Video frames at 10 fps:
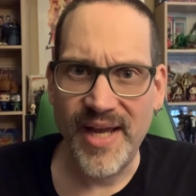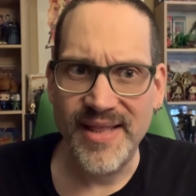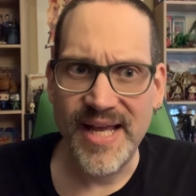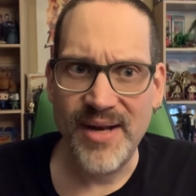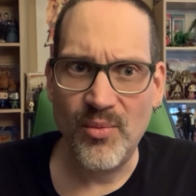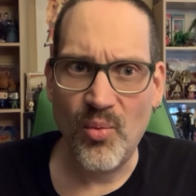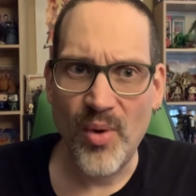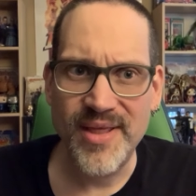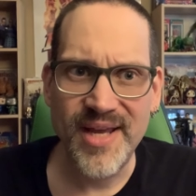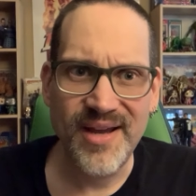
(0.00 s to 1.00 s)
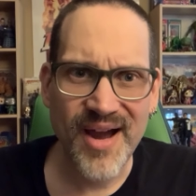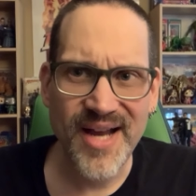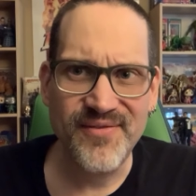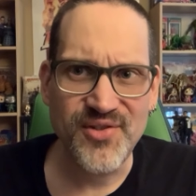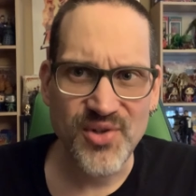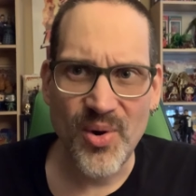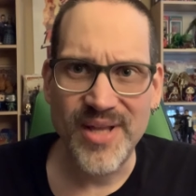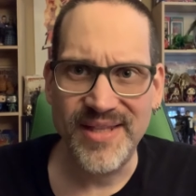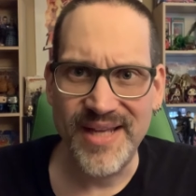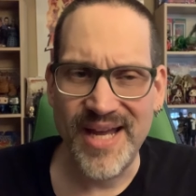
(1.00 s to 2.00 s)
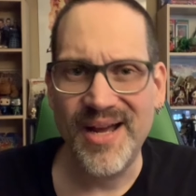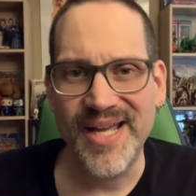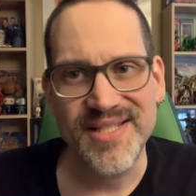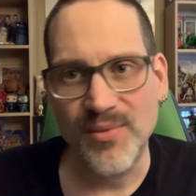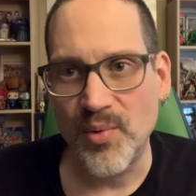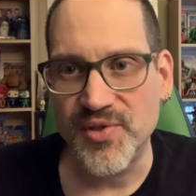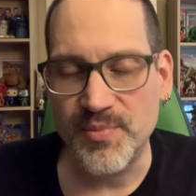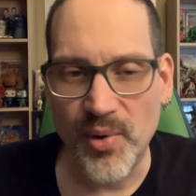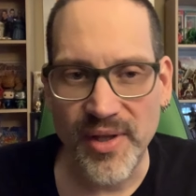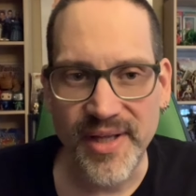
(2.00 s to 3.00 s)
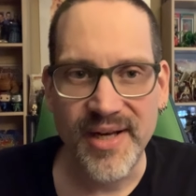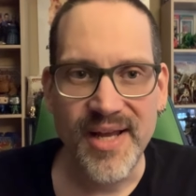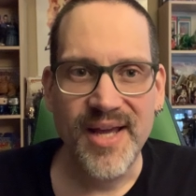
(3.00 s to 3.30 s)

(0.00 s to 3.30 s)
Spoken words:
And then when they kind of show at the end, I guess I won't spoil it,